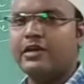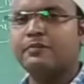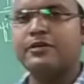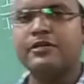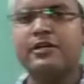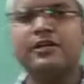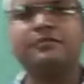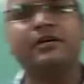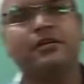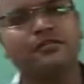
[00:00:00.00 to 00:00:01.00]
a particular
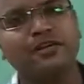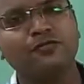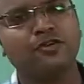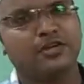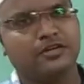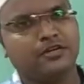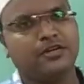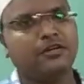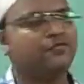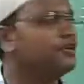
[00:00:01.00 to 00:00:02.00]
limit. It is infinity. Till
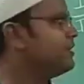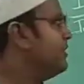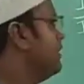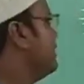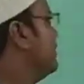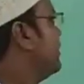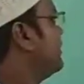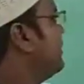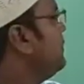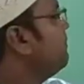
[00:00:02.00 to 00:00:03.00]
infinity
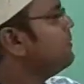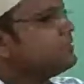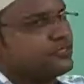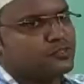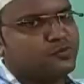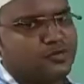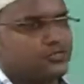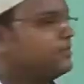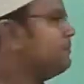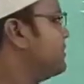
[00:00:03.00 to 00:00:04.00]
the impulse response.
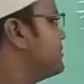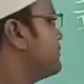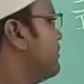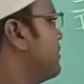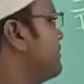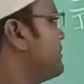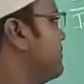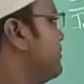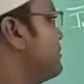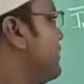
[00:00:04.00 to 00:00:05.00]
Impulse, whatever the
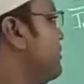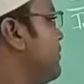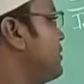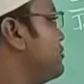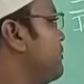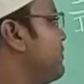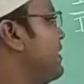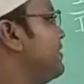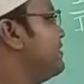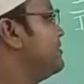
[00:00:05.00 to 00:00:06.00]
impulse value h of
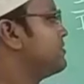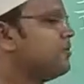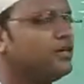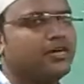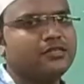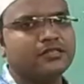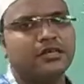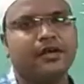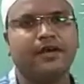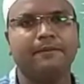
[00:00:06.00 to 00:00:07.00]
n is called it as
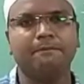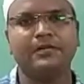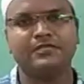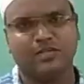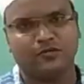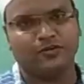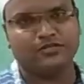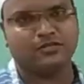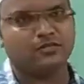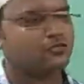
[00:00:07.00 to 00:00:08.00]
impulse
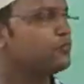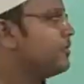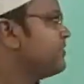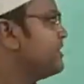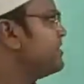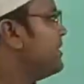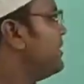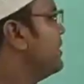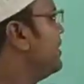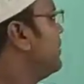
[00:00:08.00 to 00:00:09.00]
sequence. So what we are
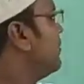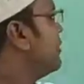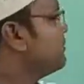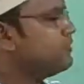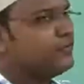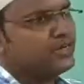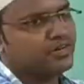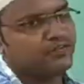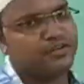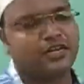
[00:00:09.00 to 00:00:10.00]
saying, whatever the
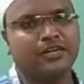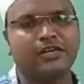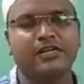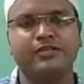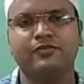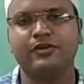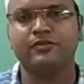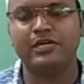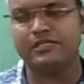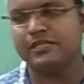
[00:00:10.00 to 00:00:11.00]
filtering we are learning in the unit 2,
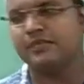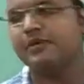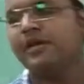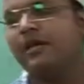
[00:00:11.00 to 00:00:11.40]
that is nothing but